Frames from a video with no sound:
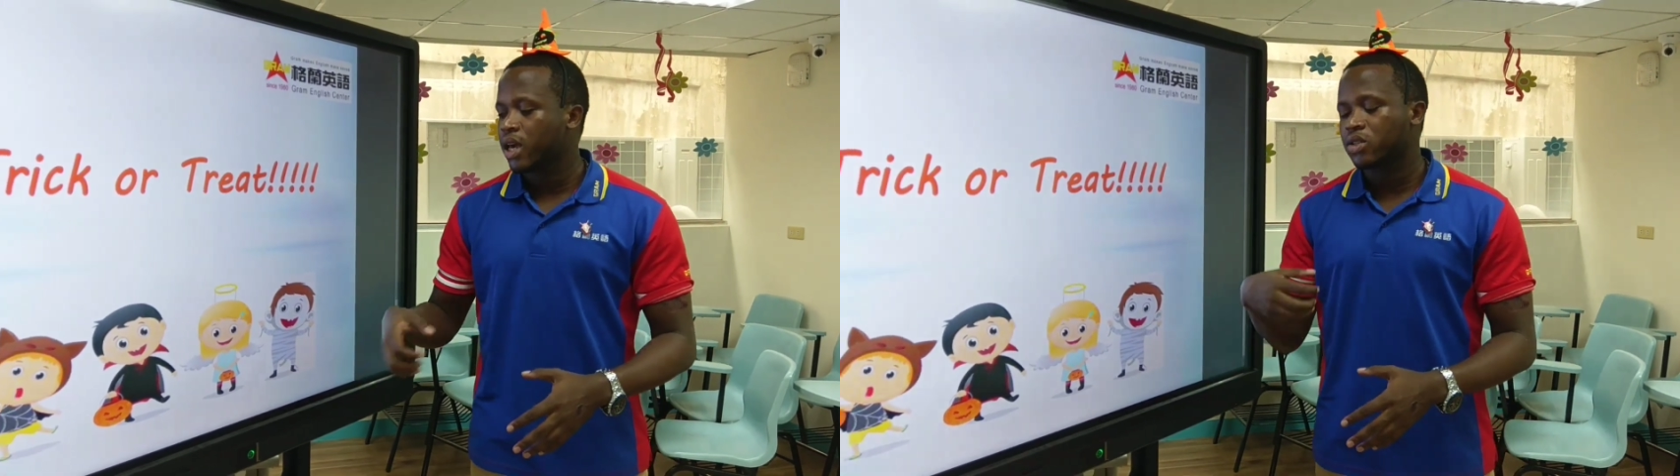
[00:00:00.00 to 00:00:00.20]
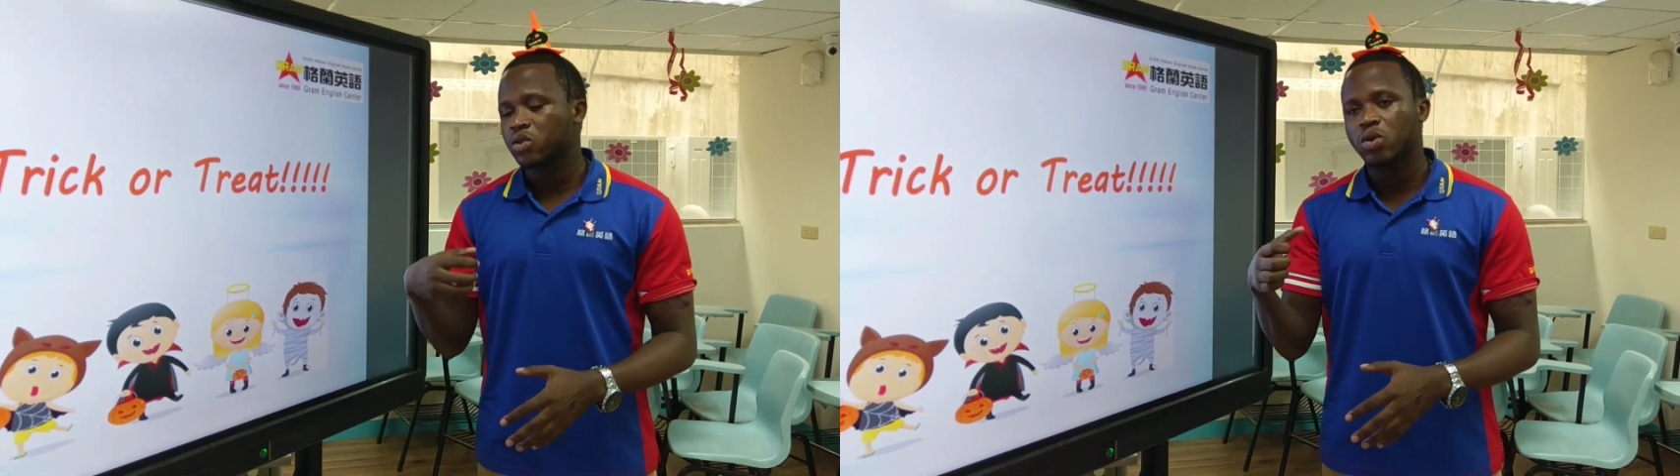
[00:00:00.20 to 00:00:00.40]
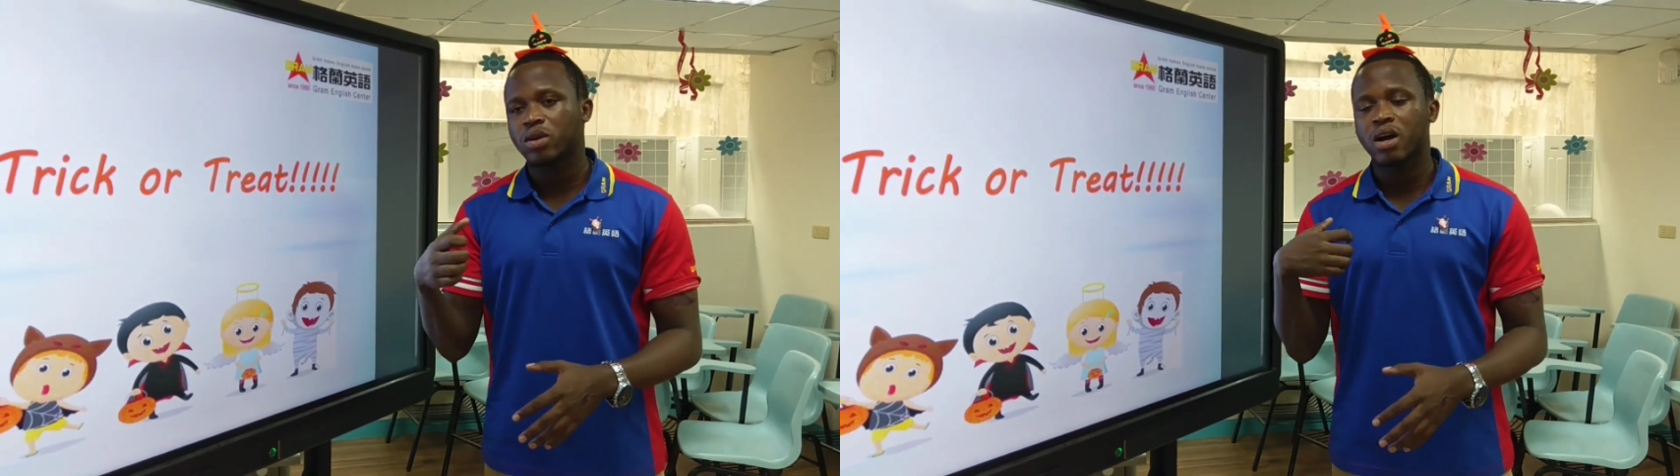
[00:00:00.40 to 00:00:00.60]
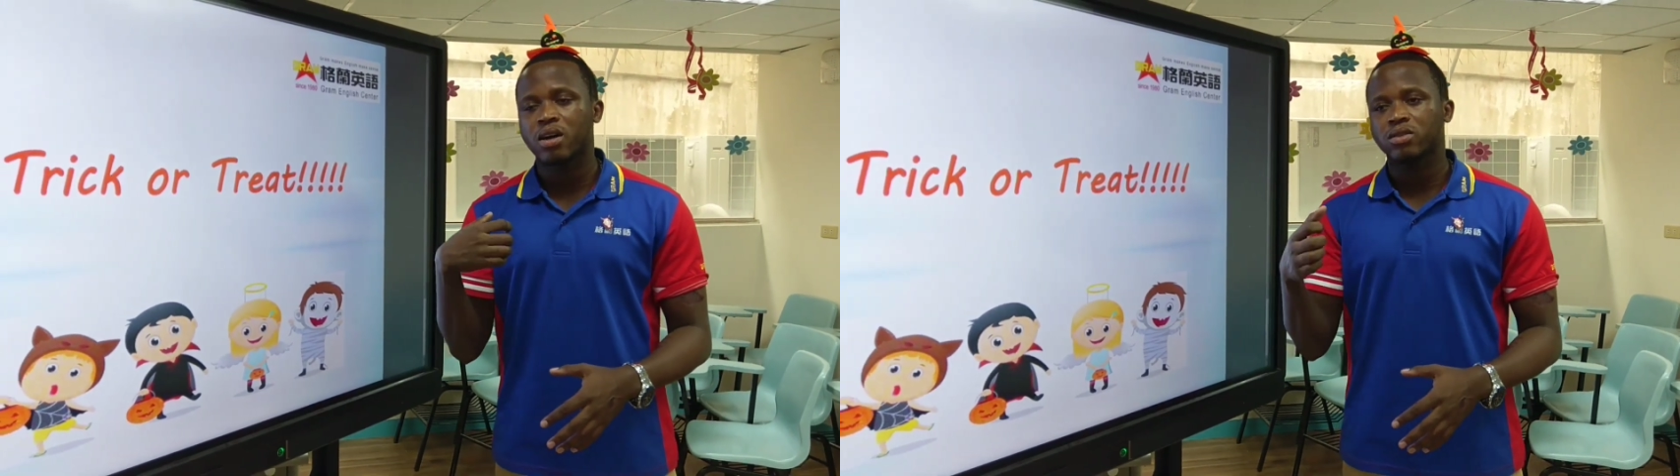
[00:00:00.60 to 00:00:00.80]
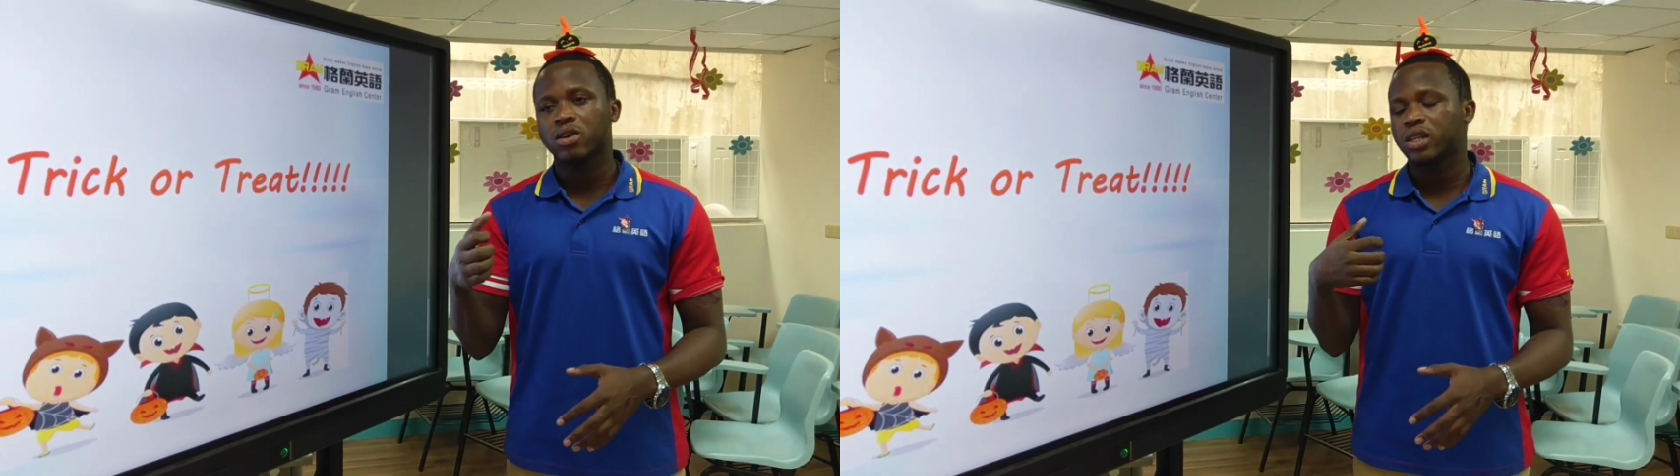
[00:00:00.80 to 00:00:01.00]
and go
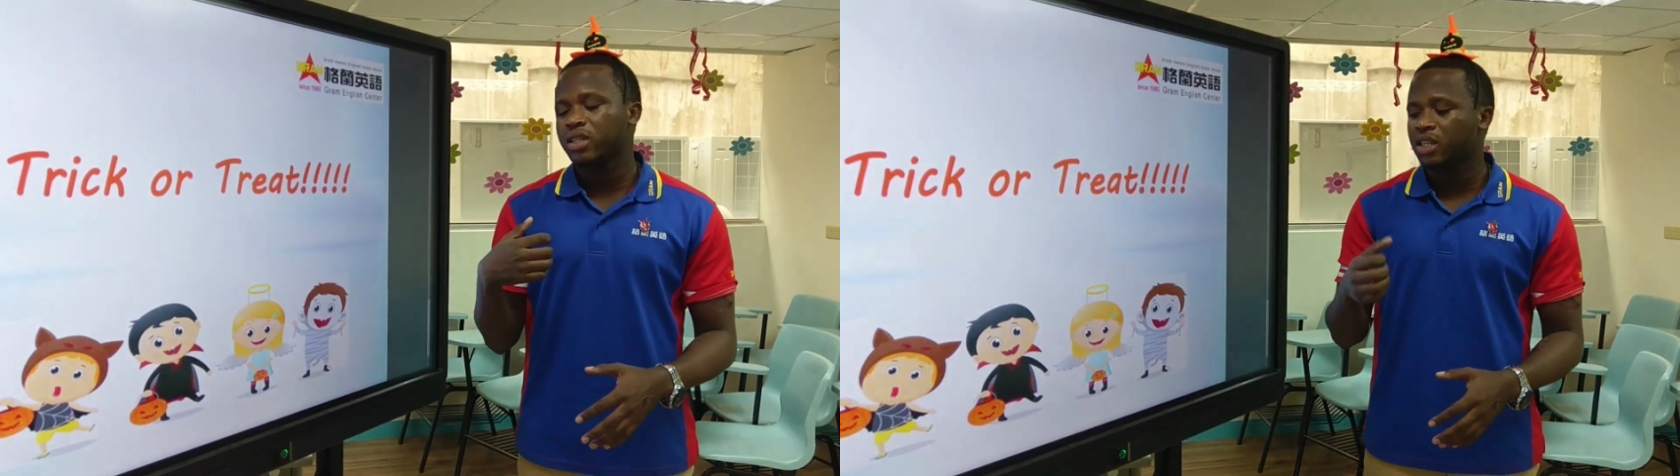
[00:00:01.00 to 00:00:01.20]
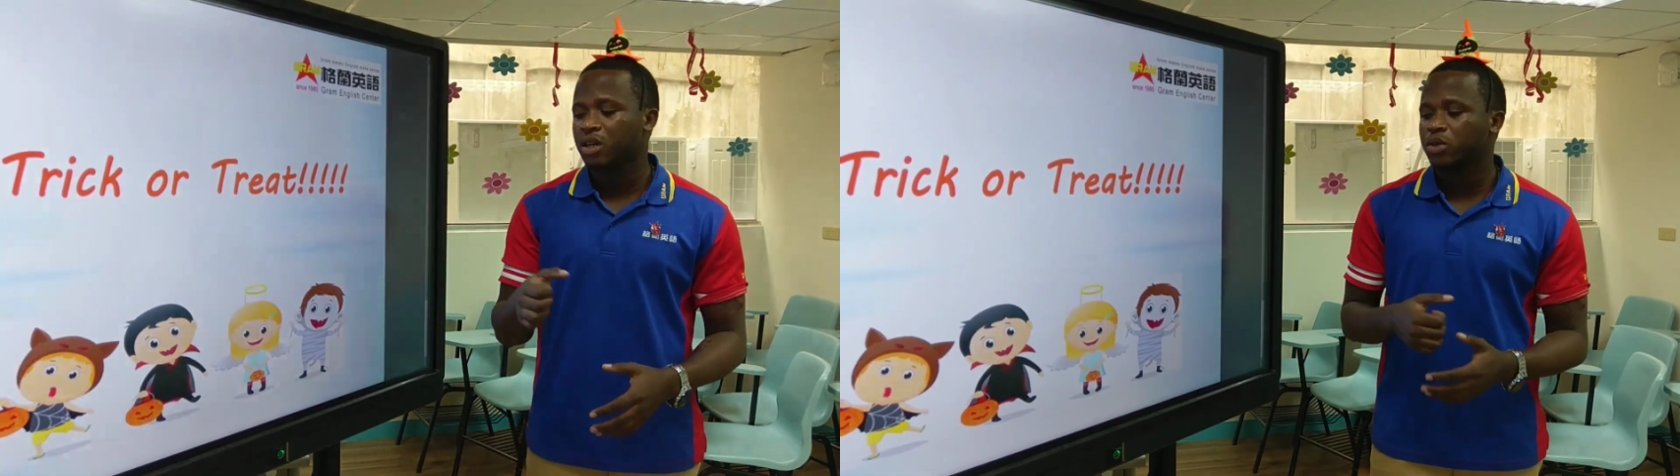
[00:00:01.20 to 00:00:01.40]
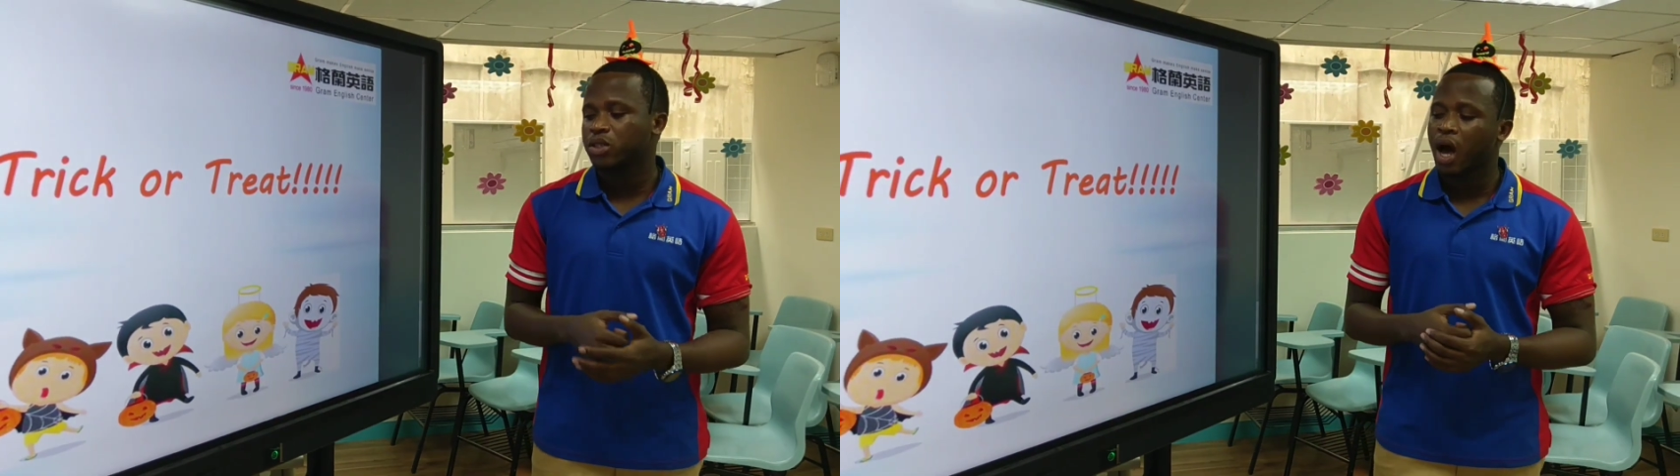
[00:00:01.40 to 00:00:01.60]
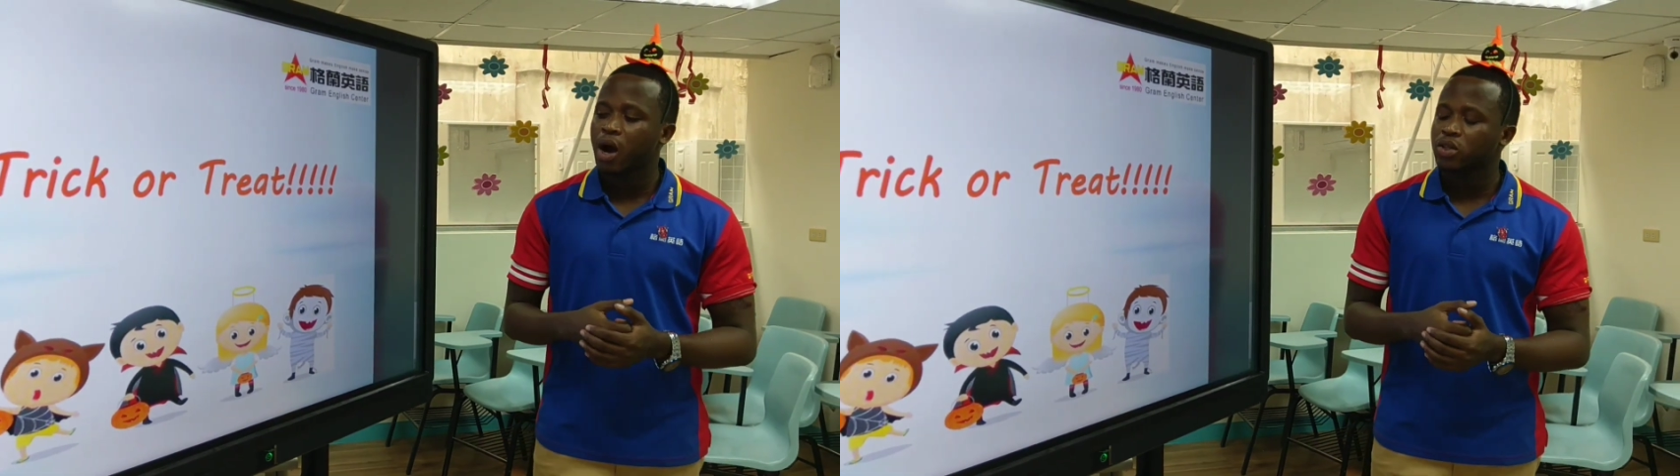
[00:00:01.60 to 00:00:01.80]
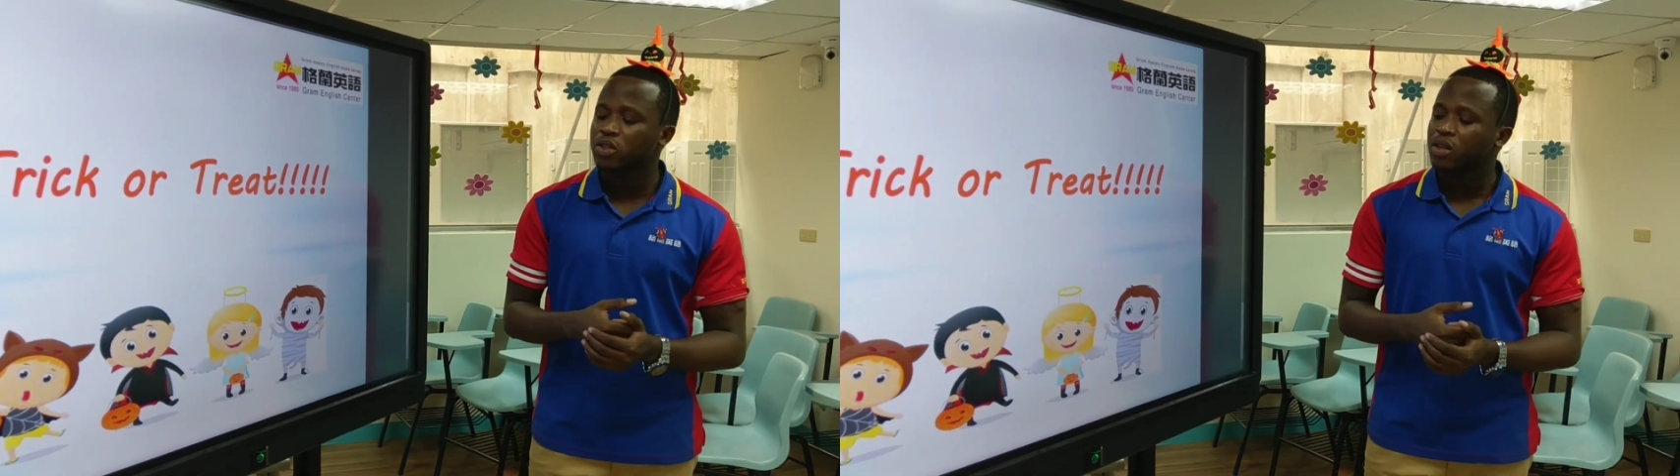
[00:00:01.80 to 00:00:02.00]
around knocking neighbors'
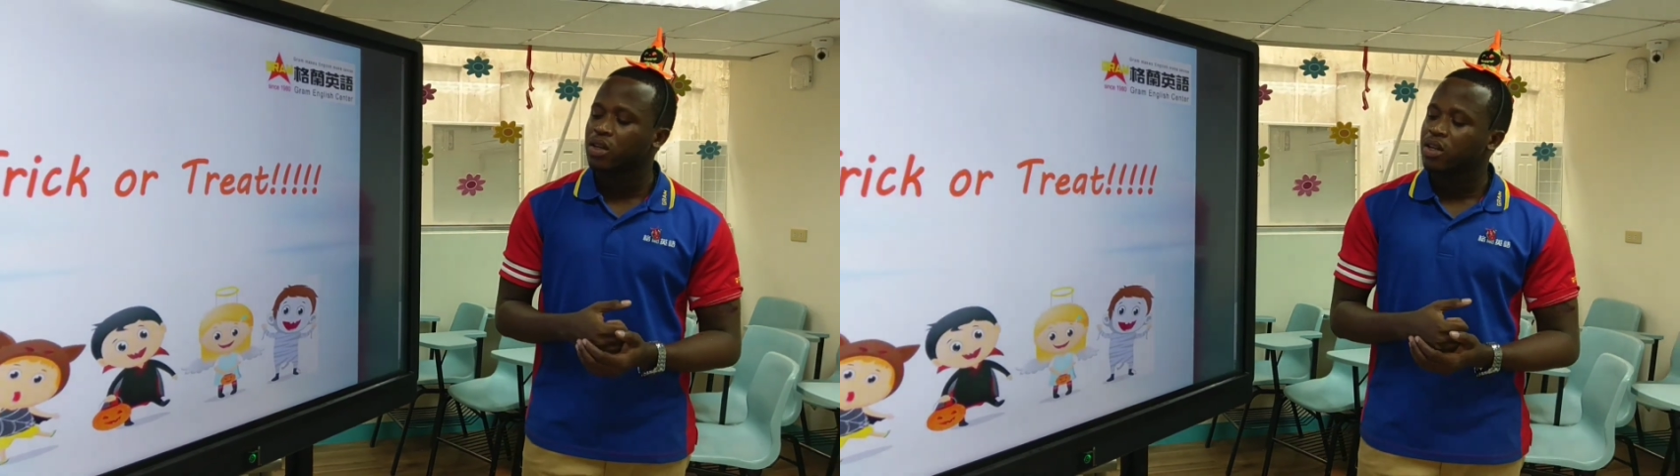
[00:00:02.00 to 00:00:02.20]
house